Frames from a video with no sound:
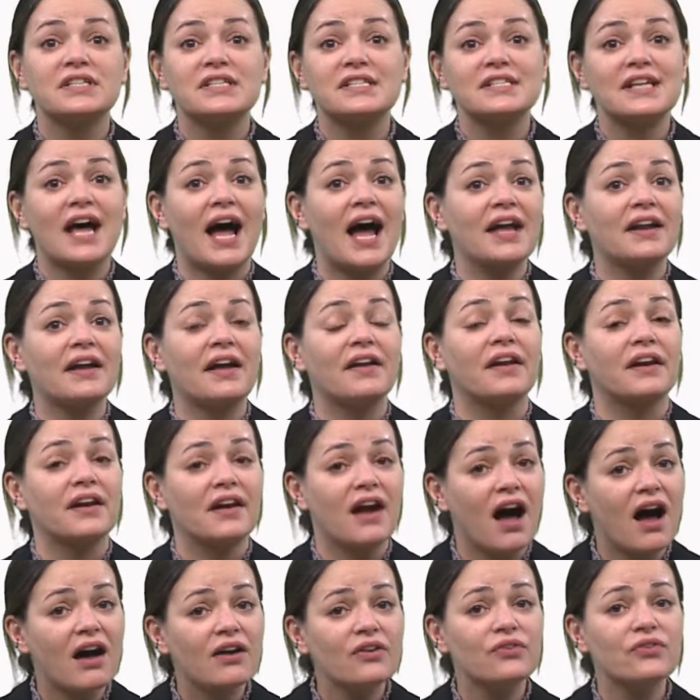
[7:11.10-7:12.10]
decide on a
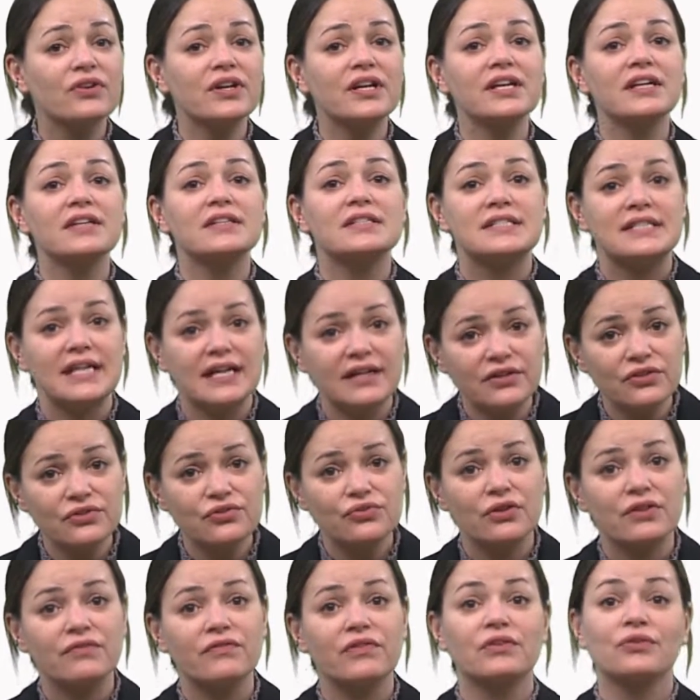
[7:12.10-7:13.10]
concrete,
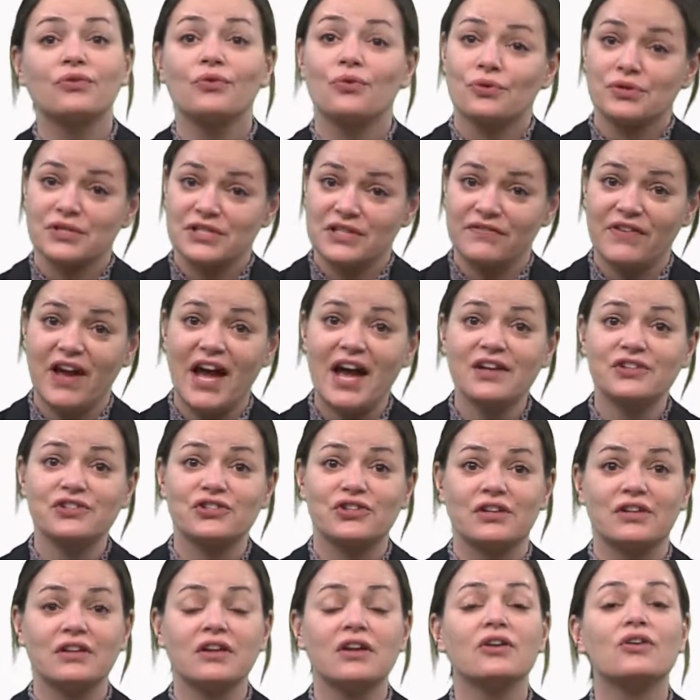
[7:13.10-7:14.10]
data-driven course of
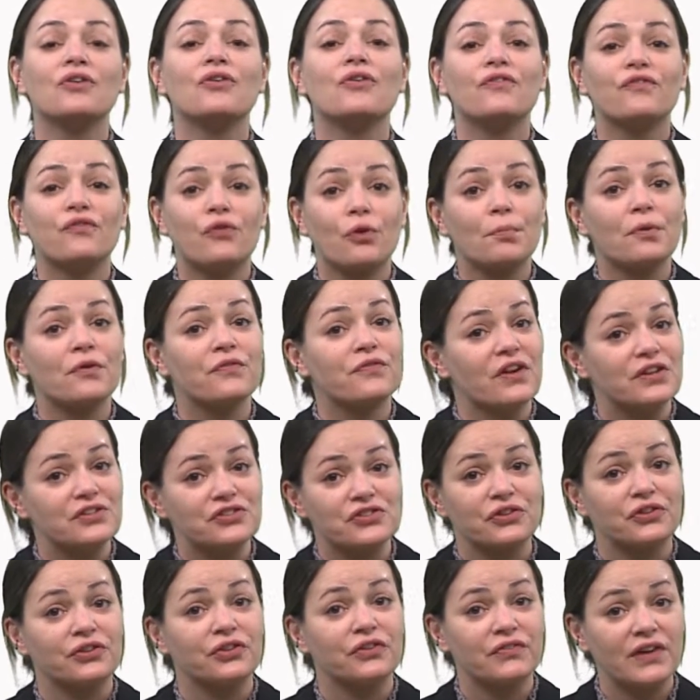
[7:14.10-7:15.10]
action for
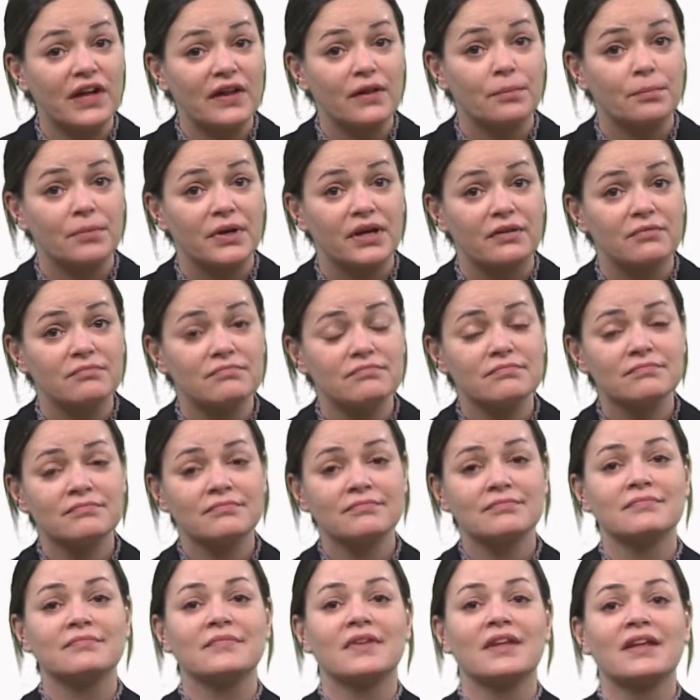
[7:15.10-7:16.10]
professional development.
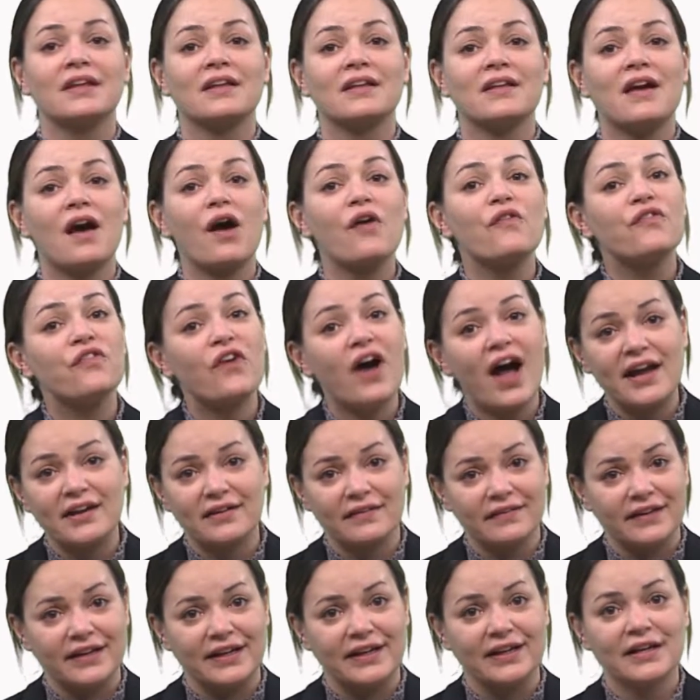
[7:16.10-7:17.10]

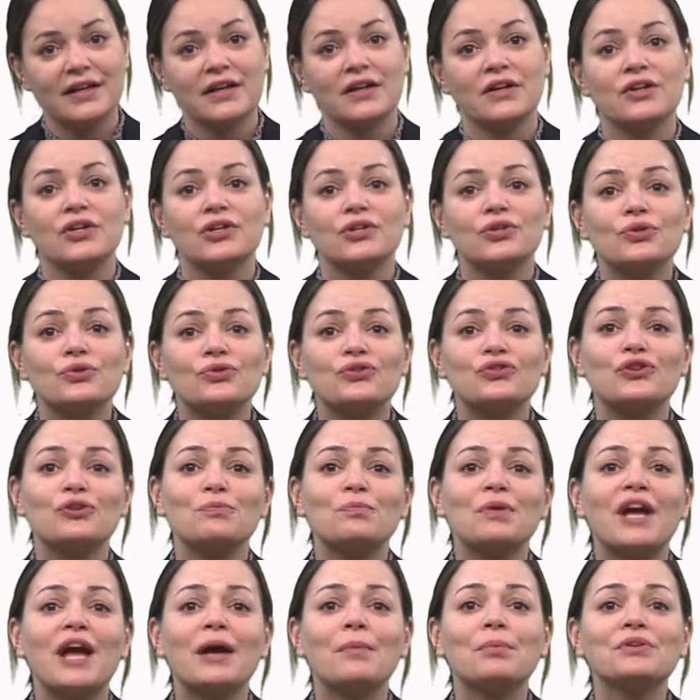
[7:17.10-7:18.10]
Finally, you should
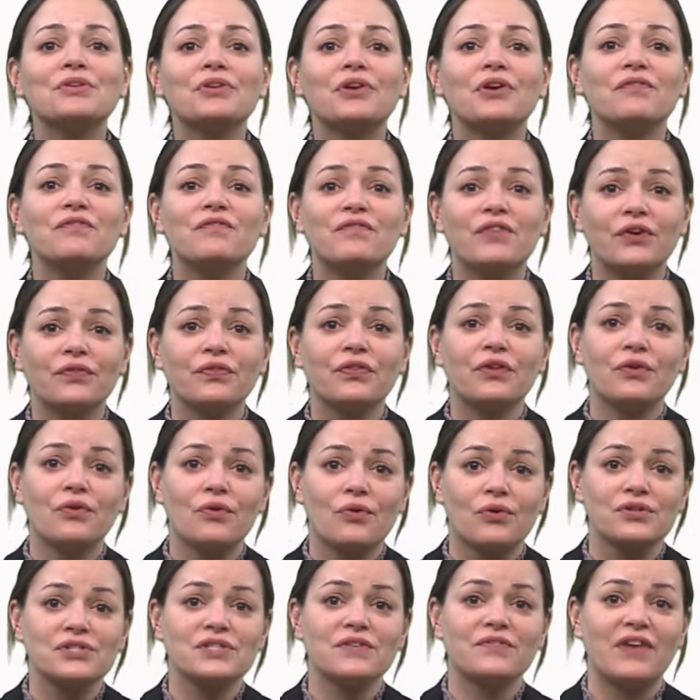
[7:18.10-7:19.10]
be able to convert the
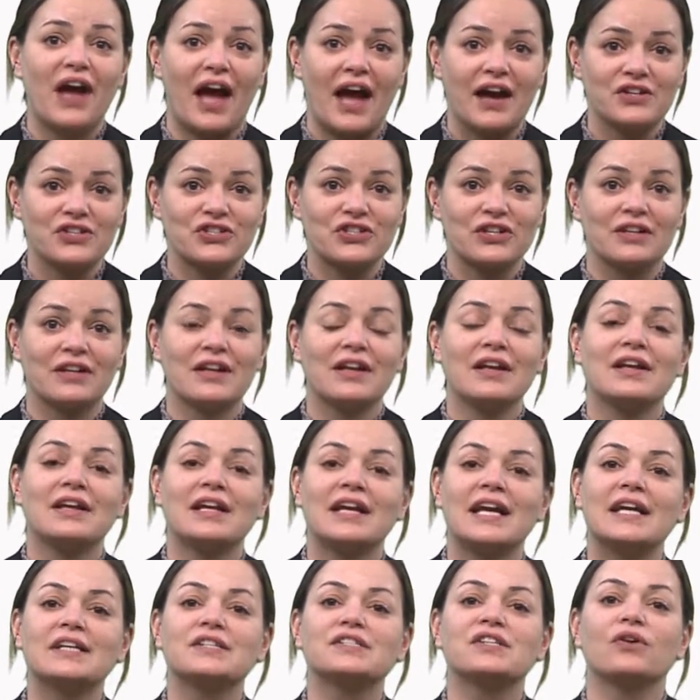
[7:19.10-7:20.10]
course of action
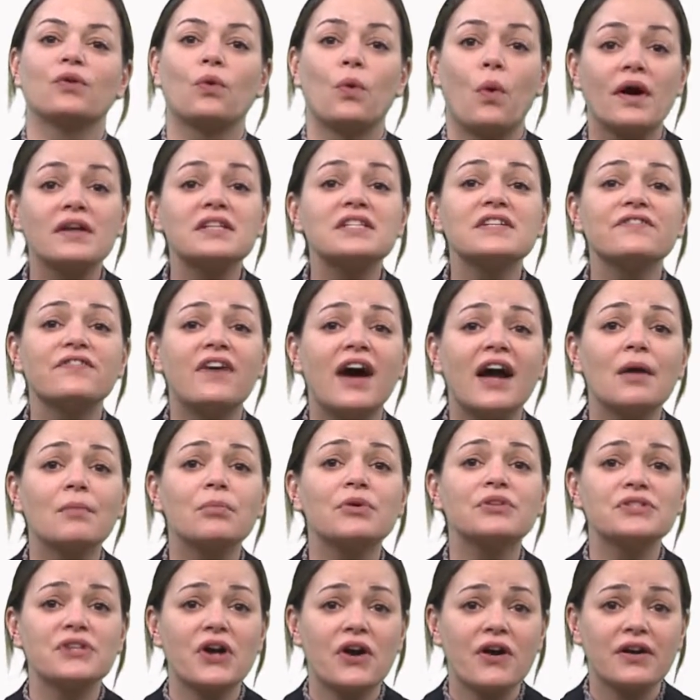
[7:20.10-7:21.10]
into
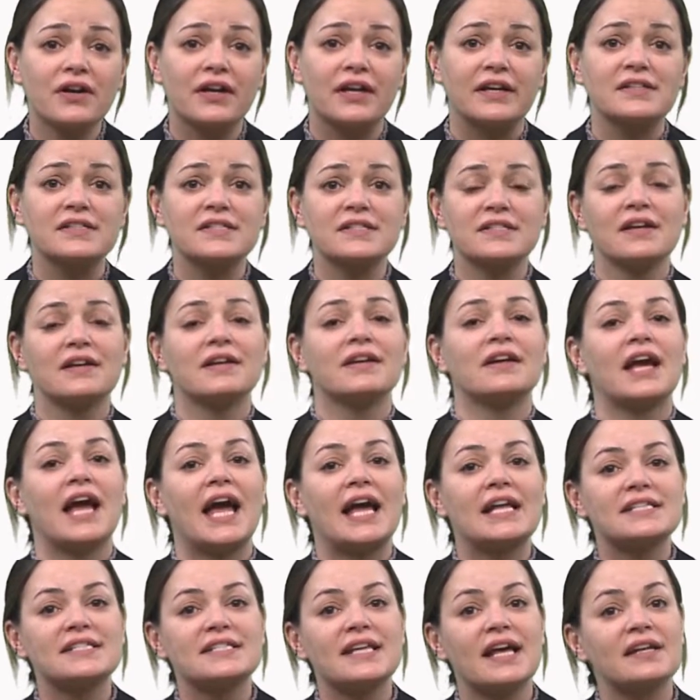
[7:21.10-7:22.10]
quantifiable targets
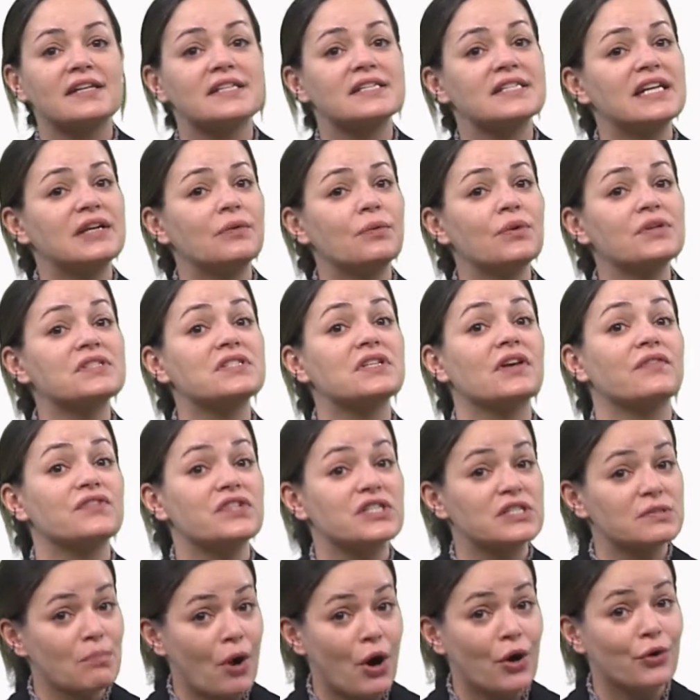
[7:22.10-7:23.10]
and set a sequence of
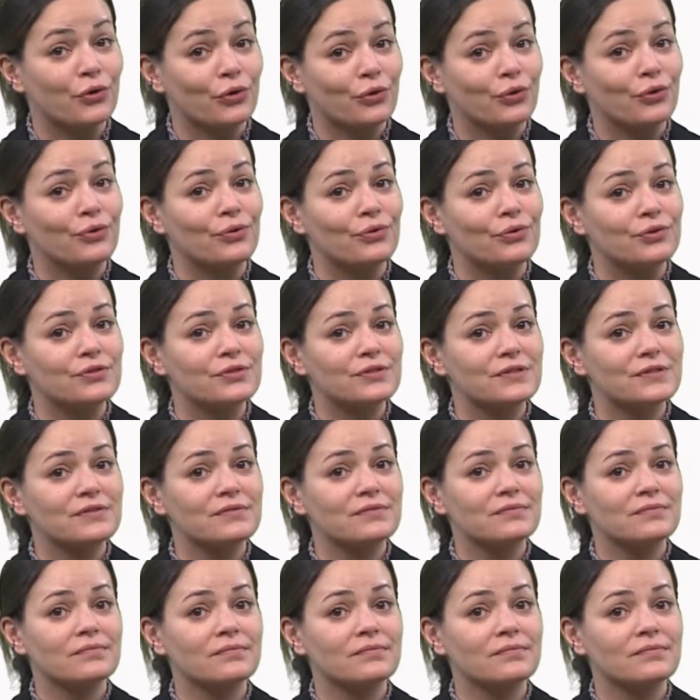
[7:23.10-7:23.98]
smarter goals.